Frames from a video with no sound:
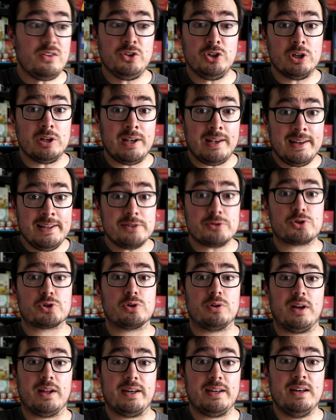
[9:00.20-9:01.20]
You
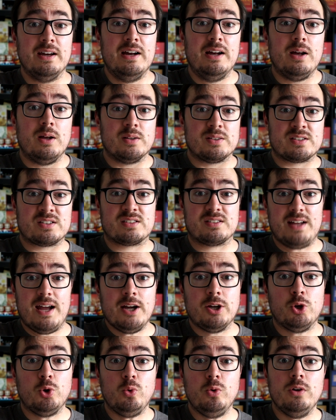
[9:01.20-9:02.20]
literally
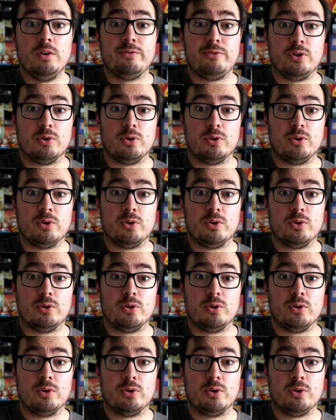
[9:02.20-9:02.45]
stack all of